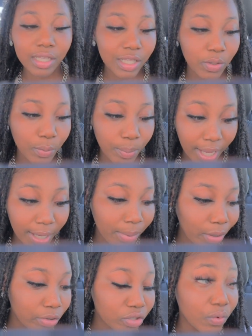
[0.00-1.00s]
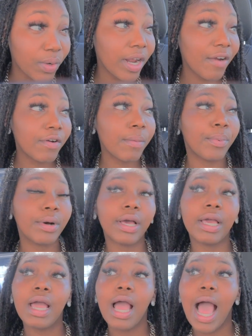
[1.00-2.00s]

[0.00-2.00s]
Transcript: other little babos or whatever, but